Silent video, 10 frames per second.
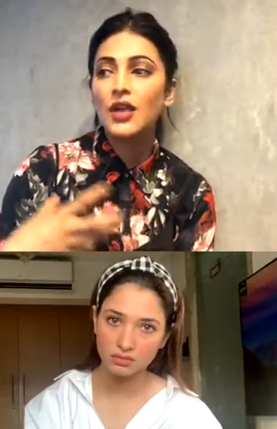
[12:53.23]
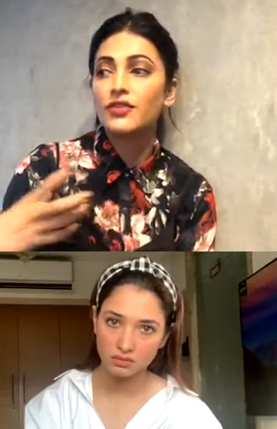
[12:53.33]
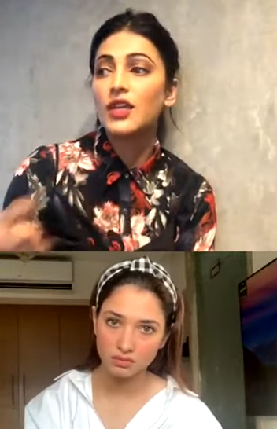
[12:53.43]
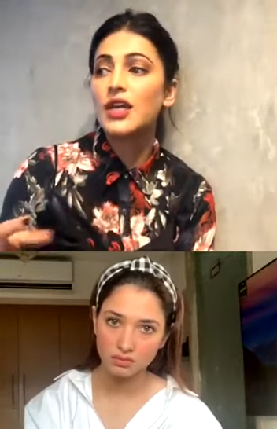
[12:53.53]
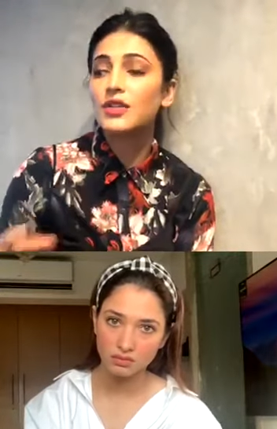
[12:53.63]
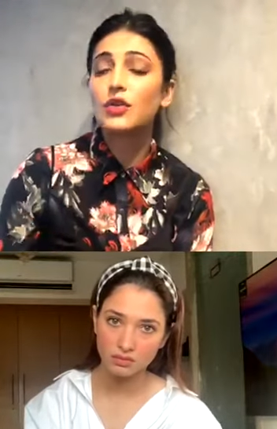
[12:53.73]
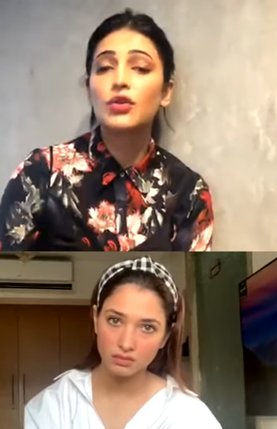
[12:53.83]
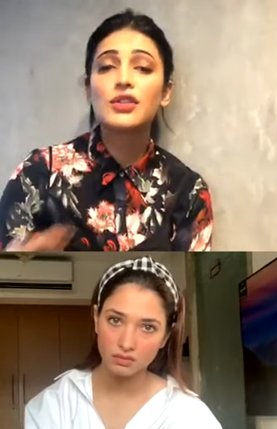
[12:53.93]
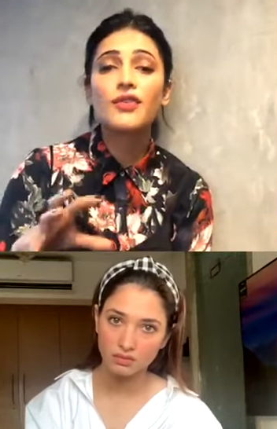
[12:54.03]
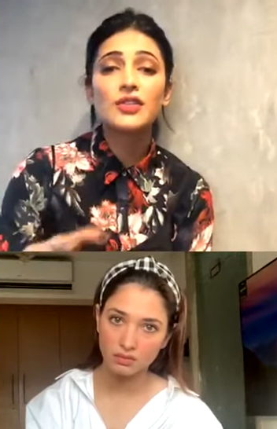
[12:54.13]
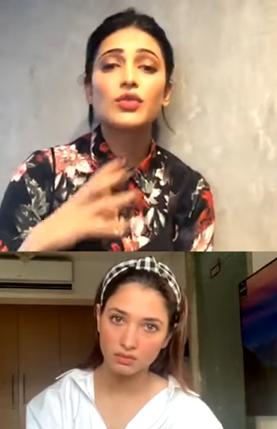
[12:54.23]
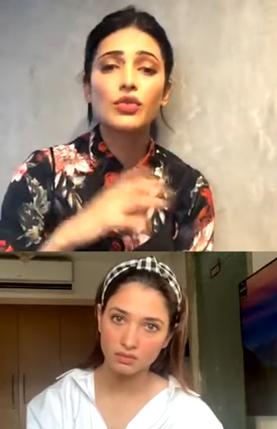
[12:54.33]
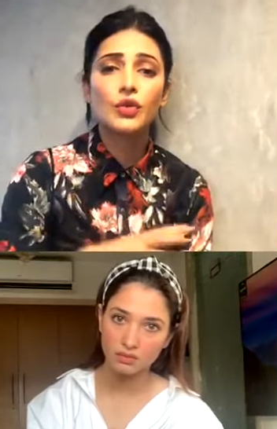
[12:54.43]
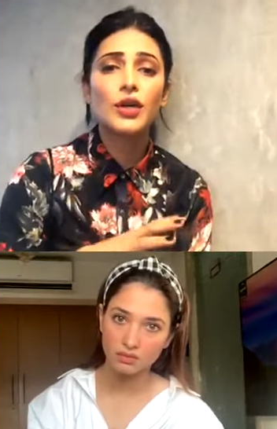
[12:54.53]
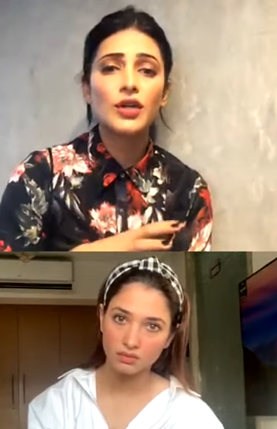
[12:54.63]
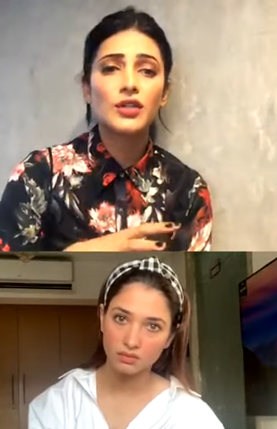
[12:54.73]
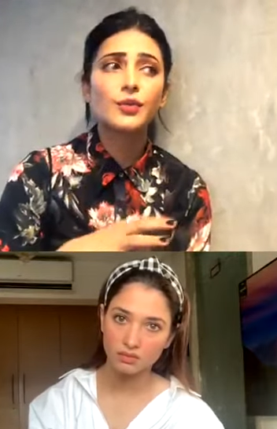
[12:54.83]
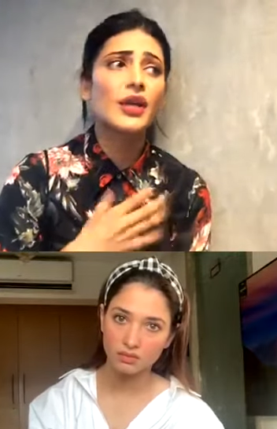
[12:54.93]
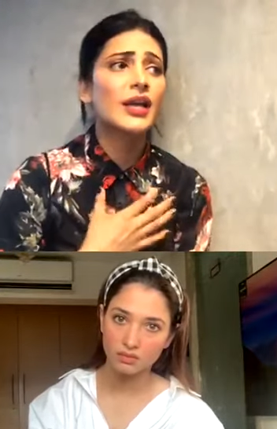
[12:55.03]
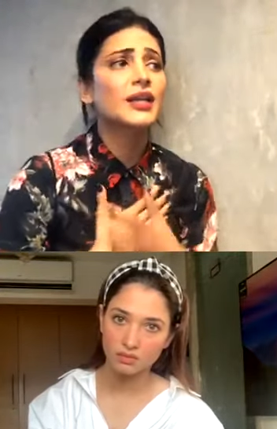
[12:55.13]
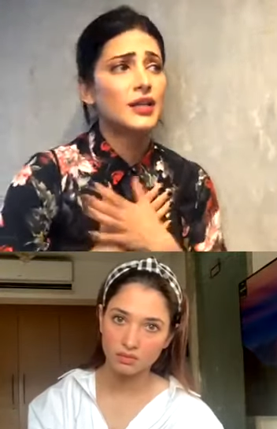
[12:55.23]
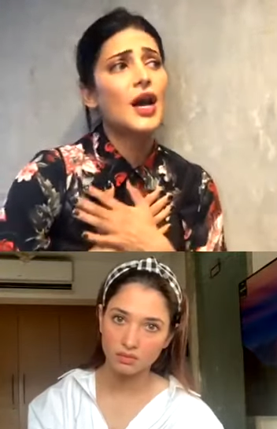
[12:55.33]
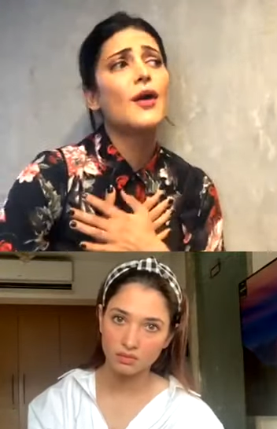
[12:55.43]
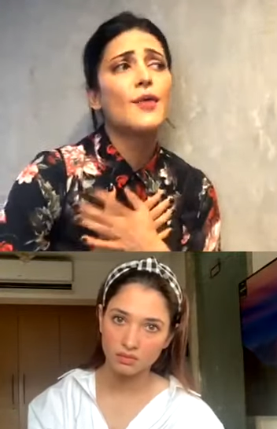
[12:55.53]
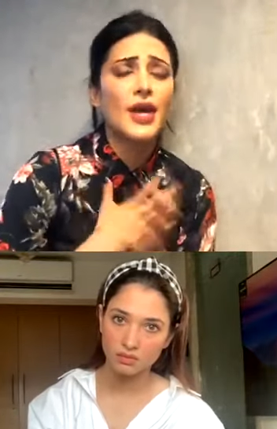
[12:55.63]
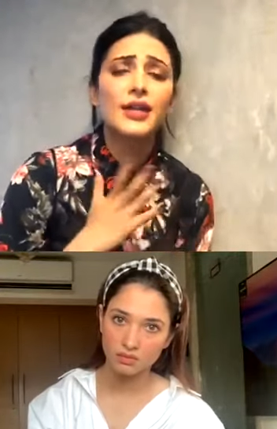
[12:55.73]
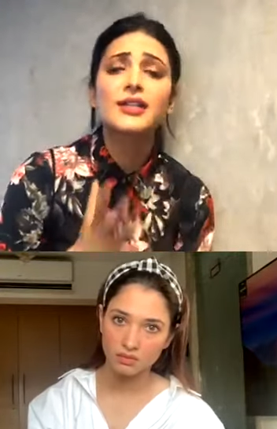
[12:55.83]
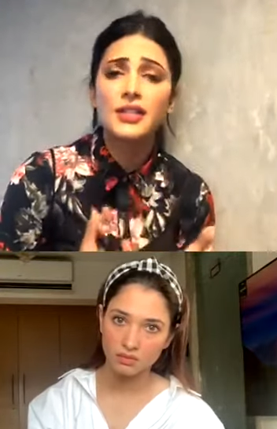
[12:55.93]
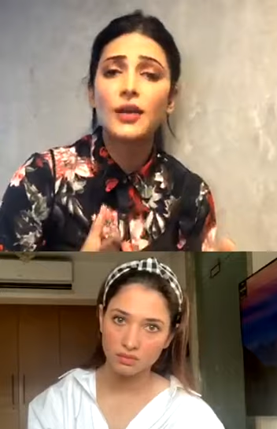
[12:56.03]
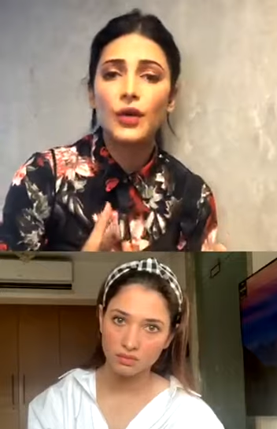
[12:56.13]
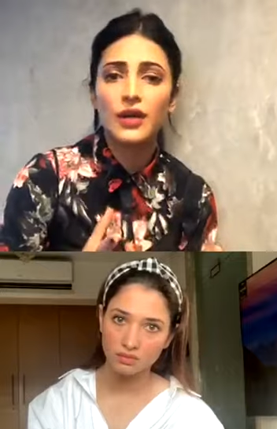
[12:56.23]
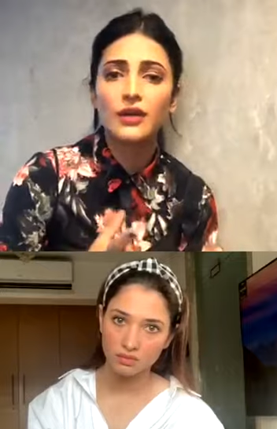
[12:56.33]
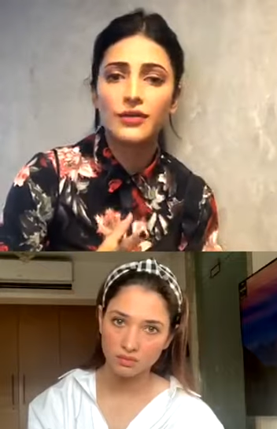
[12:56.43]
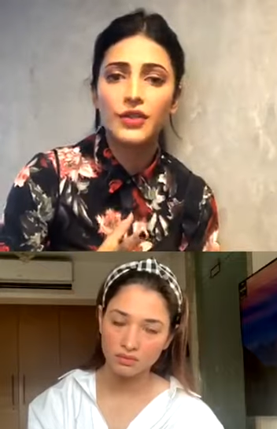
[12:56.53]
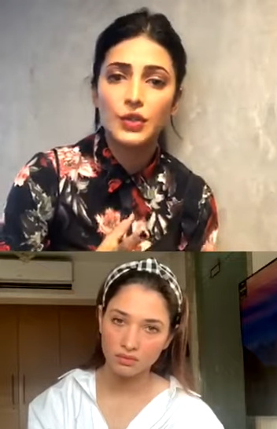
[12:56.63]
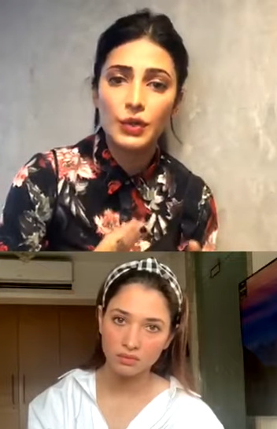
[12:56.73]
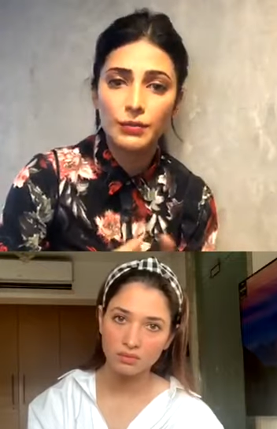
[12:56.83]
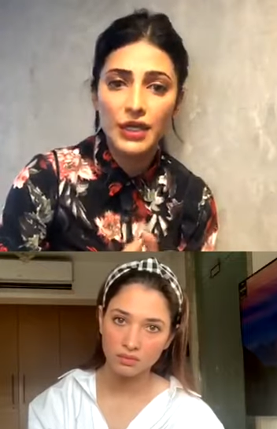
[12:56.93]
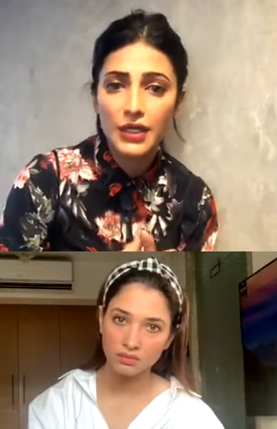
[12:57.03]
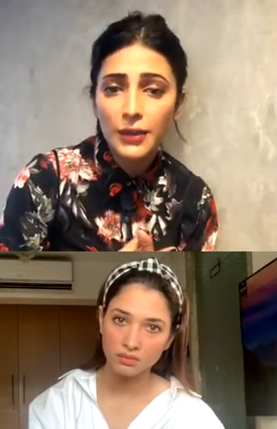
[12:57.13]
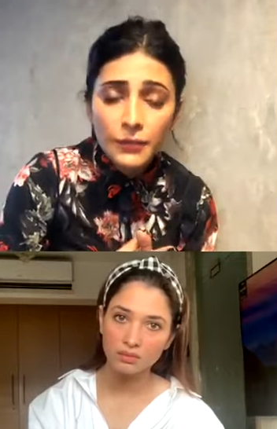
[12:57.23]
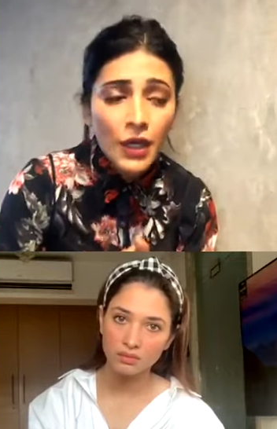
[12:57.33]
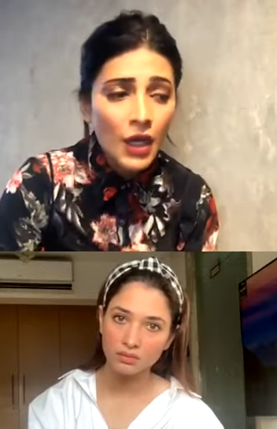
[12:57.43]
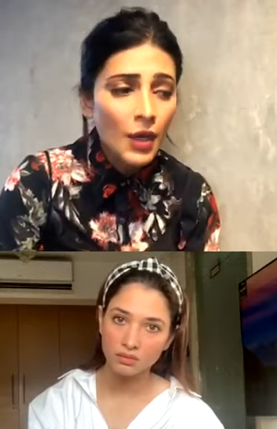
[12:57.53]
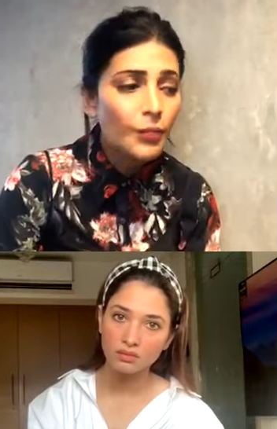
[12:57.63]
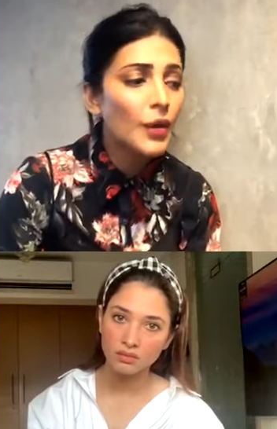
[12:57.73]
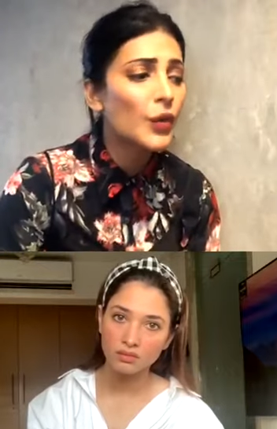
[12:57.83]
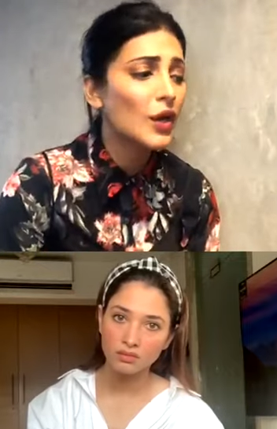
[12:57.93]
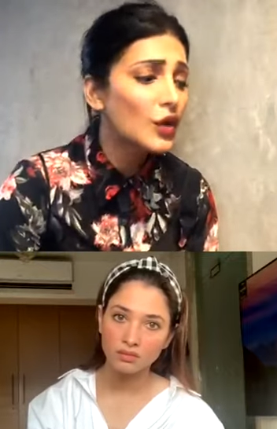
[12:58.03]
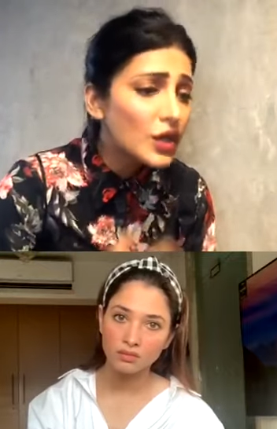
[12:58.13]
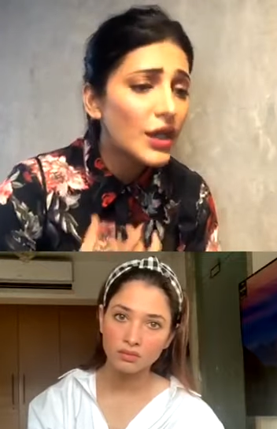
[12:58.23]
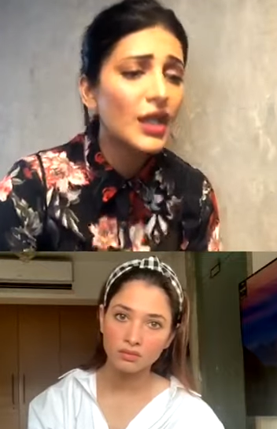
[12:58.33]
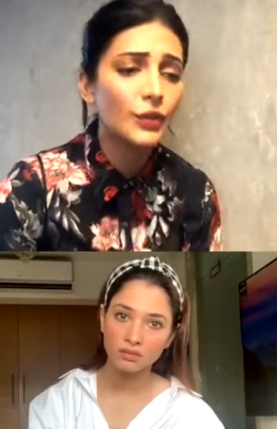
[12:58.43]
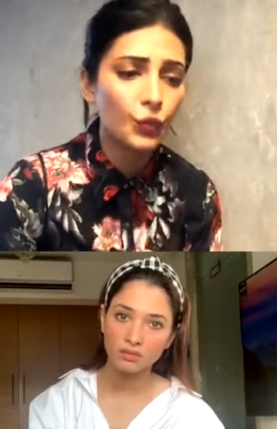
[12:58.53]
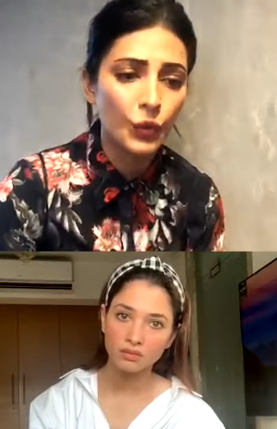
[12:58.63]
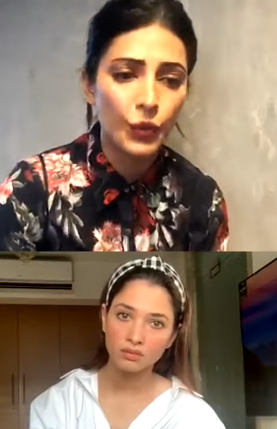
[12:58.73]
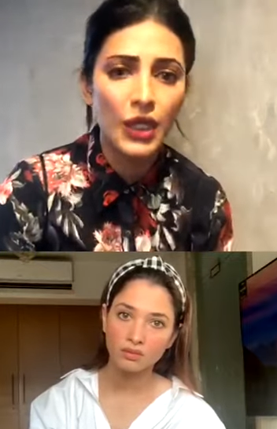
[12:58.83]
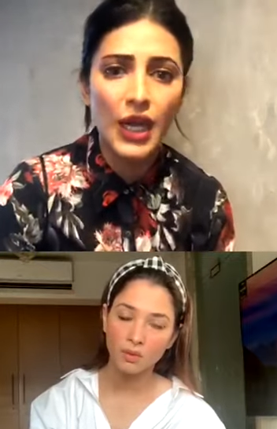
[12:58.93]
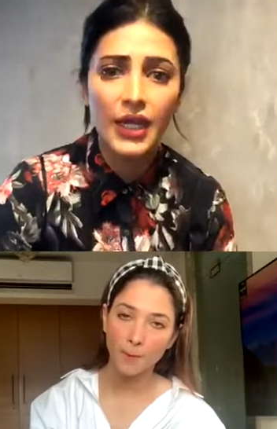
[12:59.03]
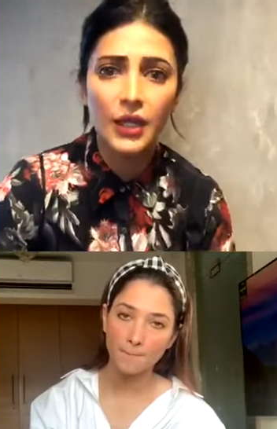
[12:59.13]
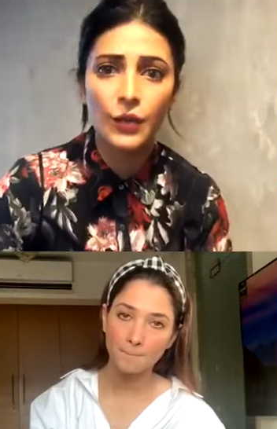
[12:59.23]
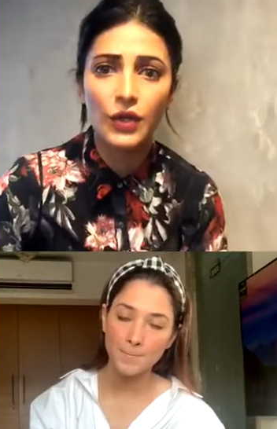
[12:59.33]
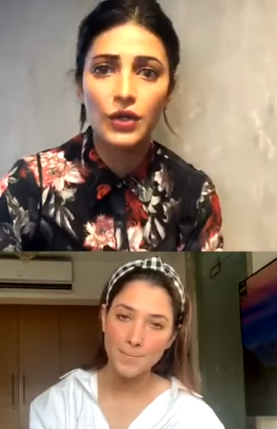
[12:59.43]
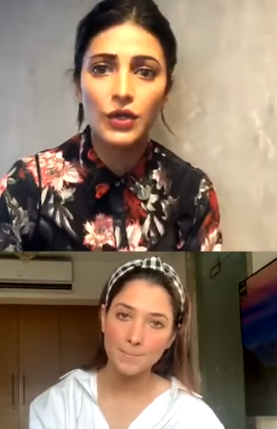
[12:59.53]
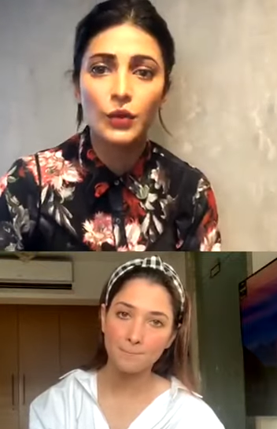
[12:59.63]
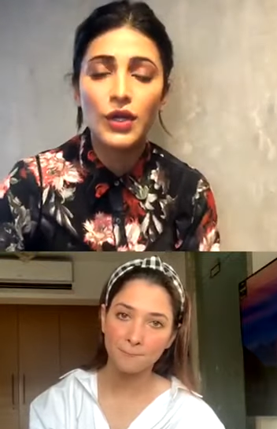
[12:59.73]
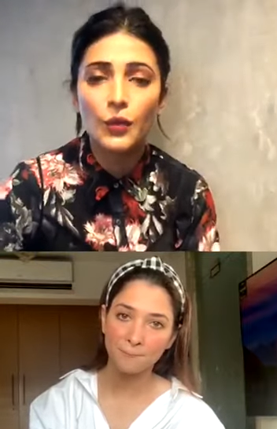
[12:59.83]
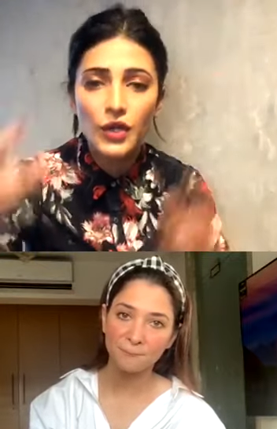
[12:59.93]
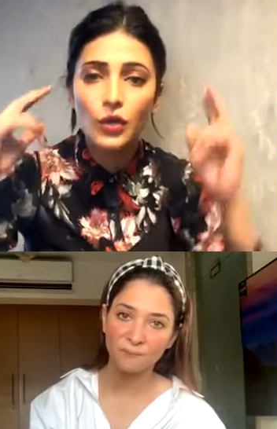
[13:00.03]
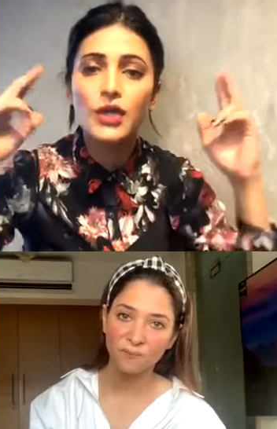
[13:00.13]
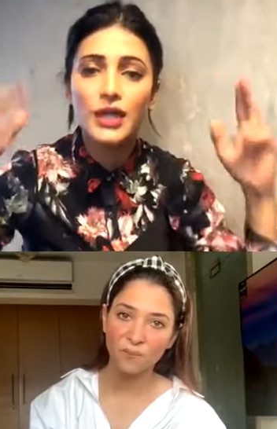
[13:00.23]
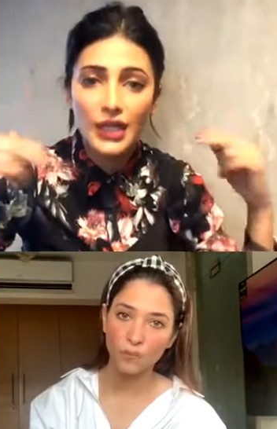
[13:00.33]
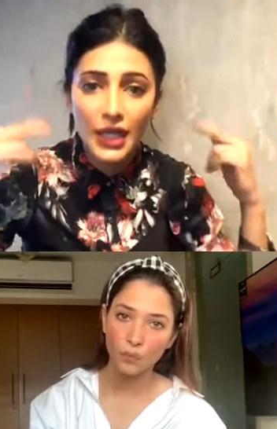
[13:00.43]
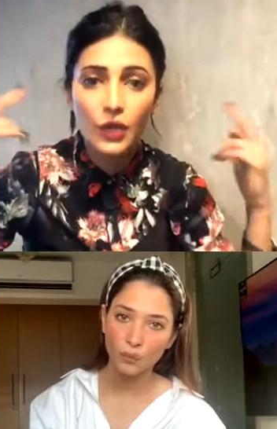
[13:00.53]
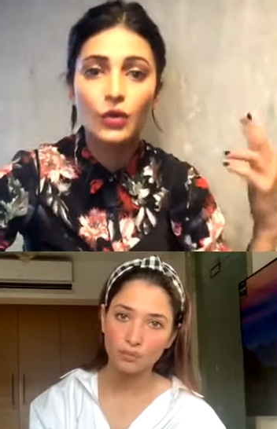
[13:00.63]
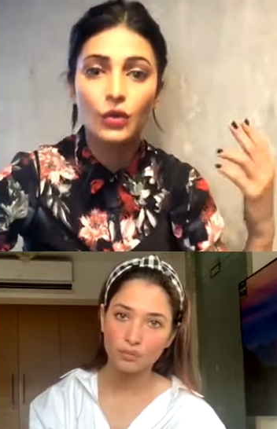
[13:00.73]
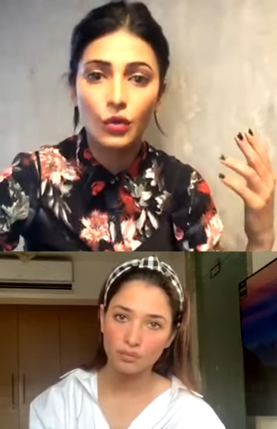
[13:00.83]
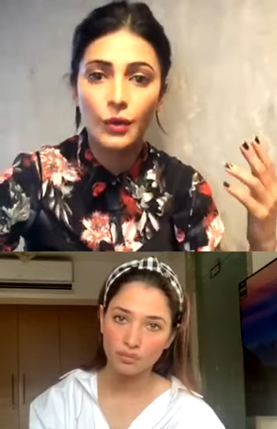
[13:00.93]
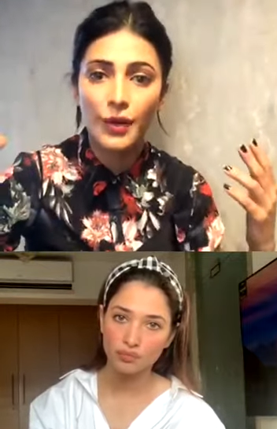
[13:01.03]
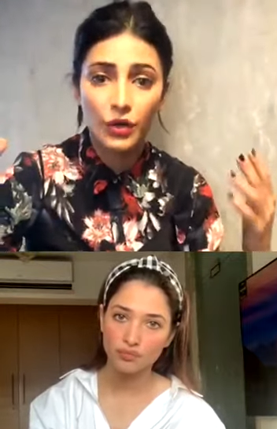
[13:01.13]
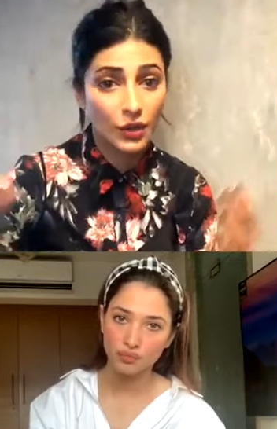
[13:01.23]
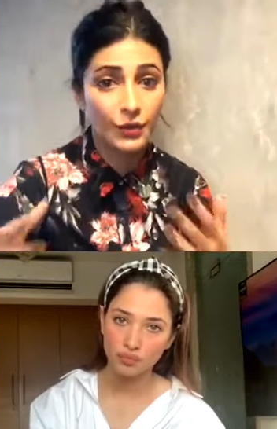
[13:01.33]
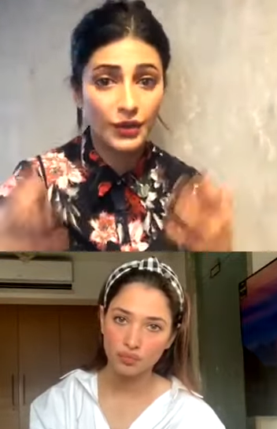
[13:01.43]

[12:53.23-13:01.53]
Speaker 1: there are those of us who do it because we're like, yeah, we understand we're in a visual medium, but we're going to eat what we like and we're going to do it and we don't get like cuckoo about it.